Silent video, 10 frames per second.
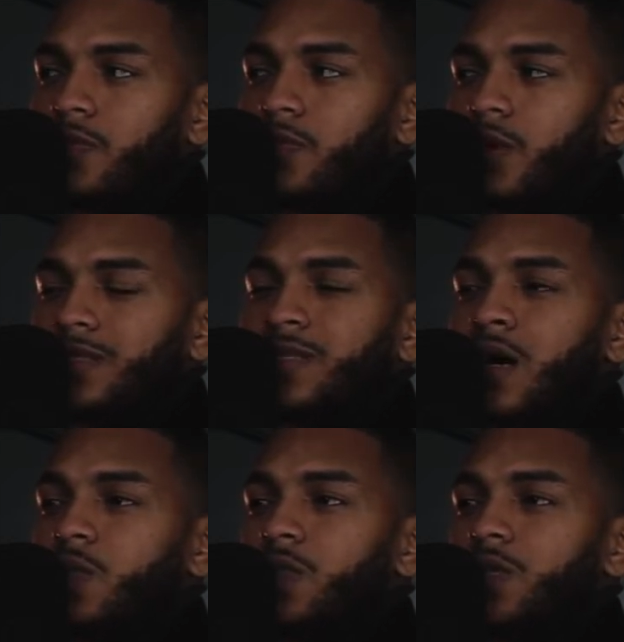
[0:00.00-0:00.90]
is
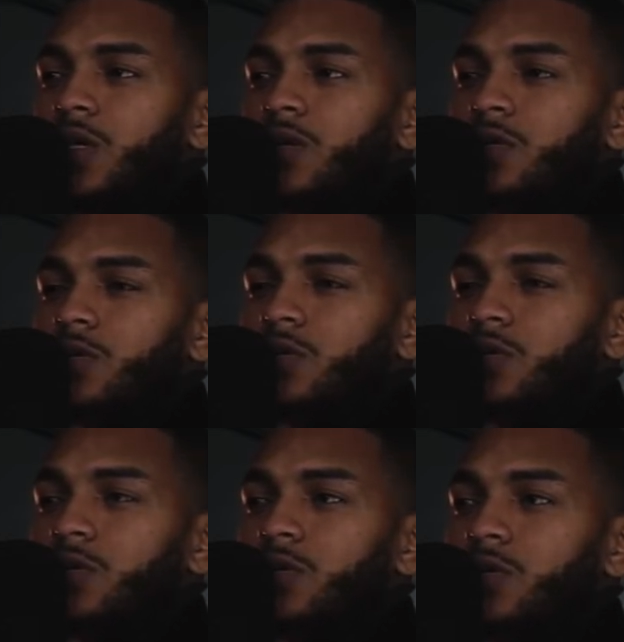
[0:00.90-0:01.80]
not really
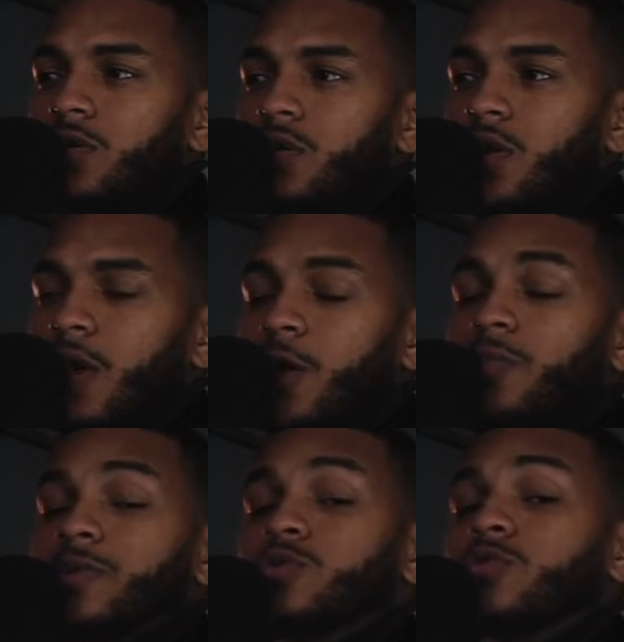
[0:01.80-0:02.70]

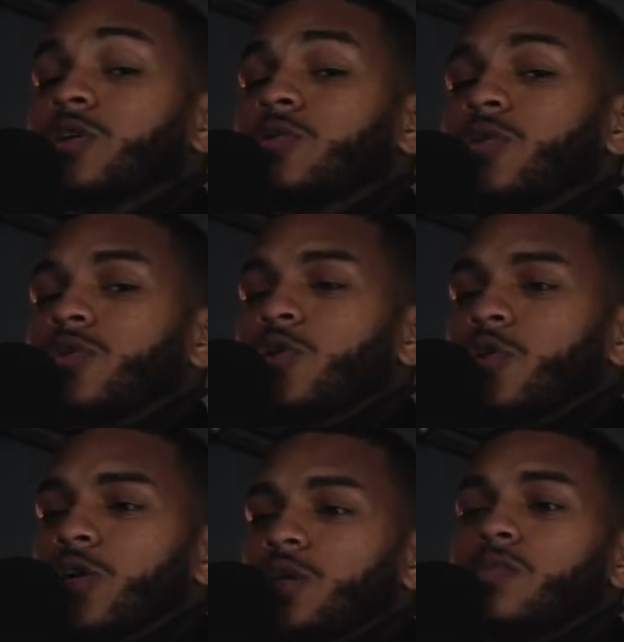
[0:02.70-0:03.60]
helping you deal with
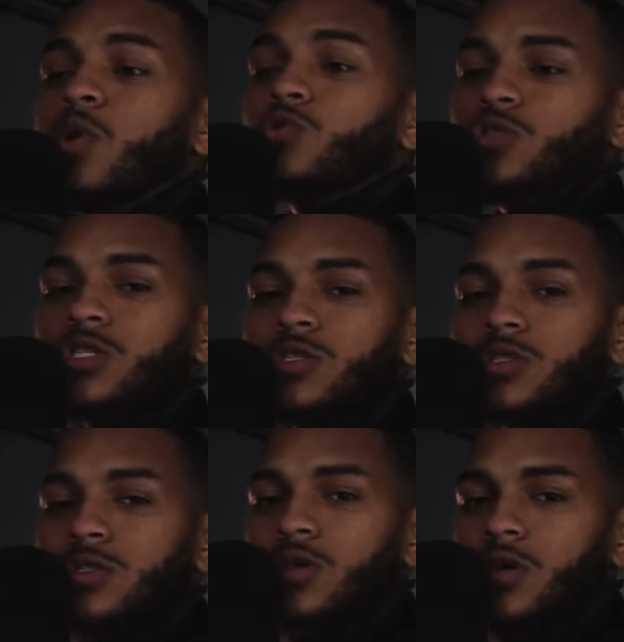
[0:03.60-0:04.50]
your
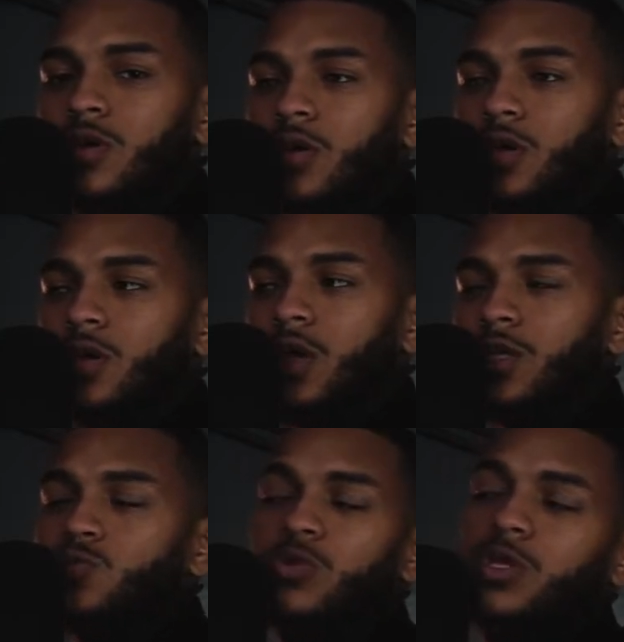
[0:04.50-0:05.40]
emotions.
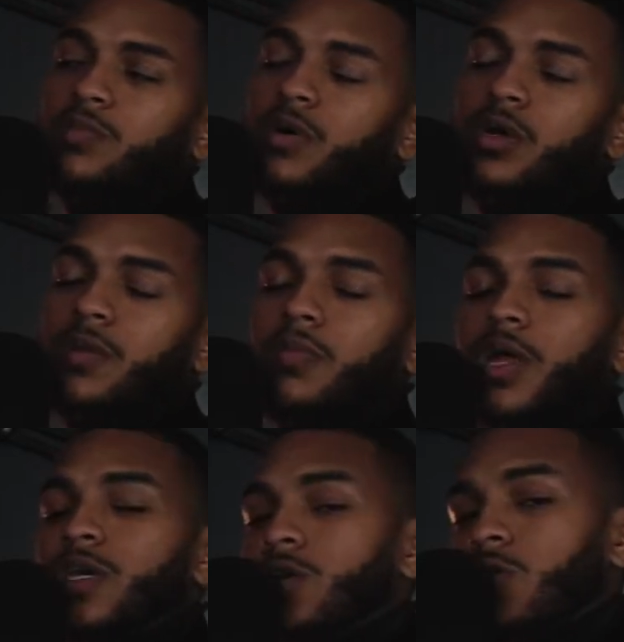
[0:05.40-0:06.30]
It's really putting a
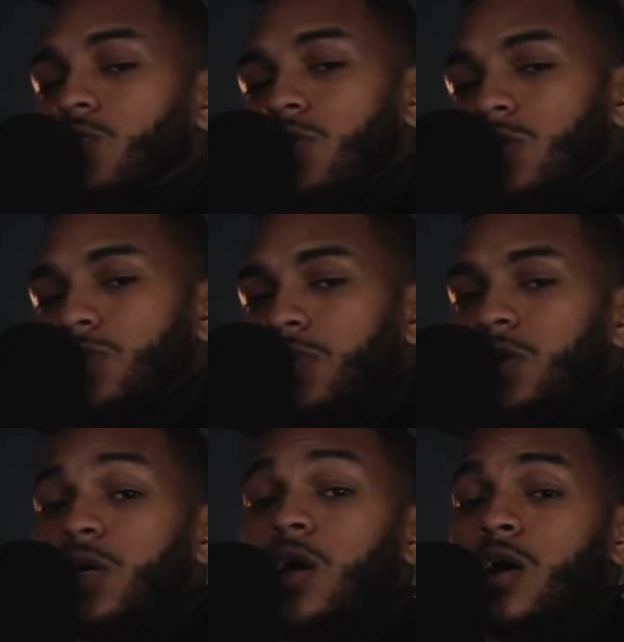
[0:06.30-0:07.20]
blanket over it. It's putting
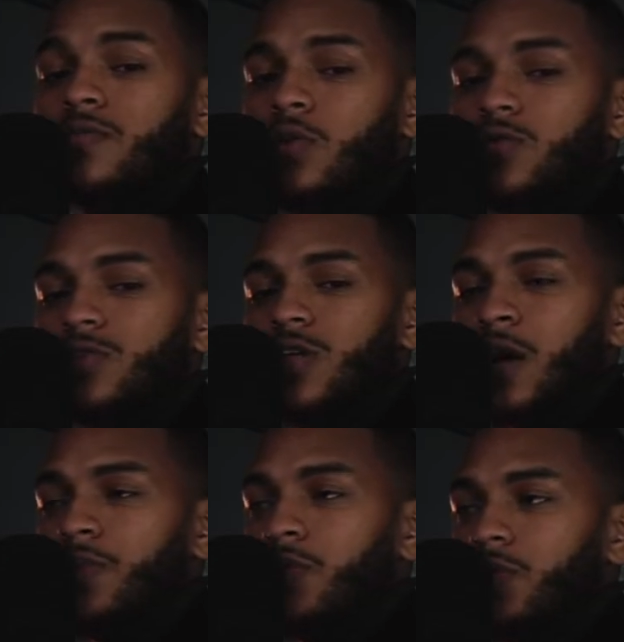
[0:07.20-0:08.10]
a cover over
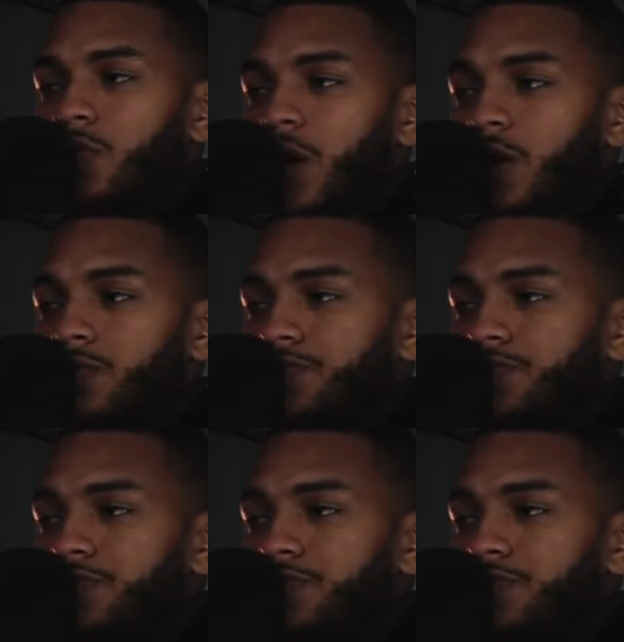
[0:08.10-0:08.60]
top of it, right?